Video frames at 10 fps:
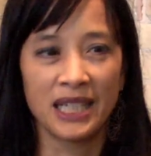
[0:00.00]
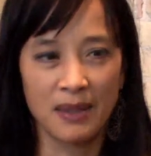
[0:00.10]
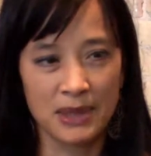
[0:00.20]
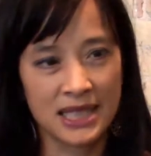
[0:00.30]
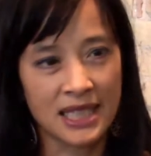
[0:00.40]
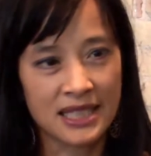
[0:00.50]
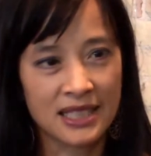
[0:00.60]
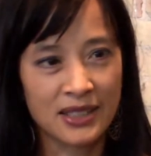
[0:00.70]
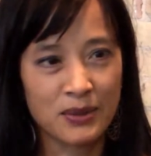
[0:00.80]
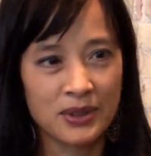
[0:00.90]
My name is
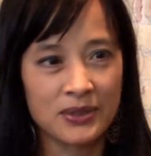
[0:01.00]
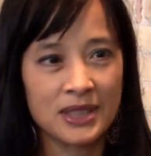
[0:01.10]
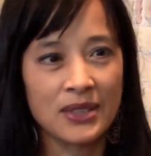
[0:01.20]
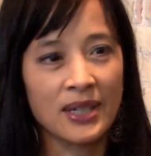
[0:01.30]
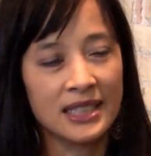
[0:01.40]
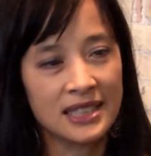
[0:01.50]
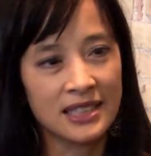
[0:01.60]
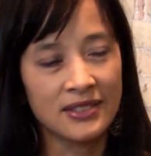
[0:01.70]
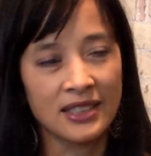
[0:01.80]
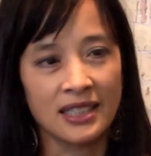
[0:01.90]
Cecily Relucio
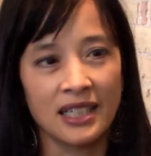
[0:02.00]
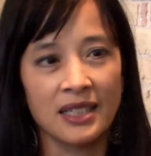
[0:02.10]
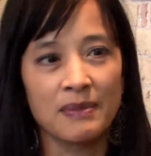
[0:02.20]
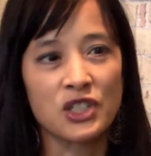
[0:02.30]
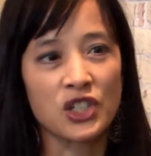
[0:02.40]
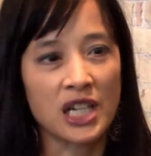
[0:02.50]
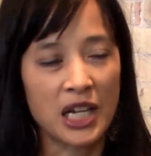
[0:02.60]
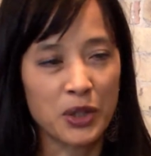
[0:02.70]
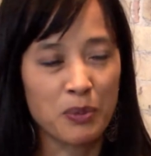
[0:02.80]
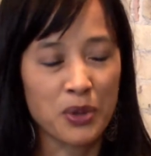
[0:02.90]
Hensler, and I am the
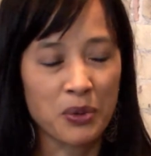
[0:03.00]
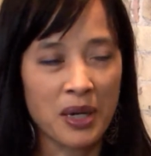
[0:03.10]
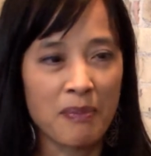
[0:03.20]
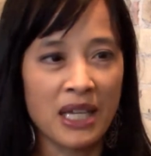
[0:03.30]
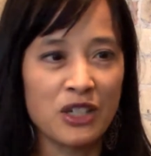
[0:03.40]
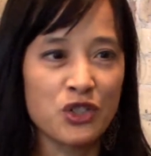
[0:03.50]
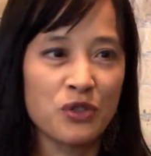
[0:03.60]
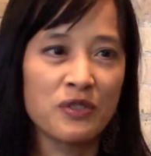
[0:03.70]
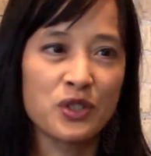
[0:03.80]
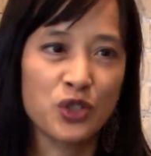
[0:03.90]
Chicago Program
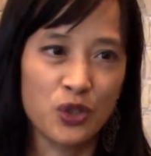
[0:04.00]
Manager for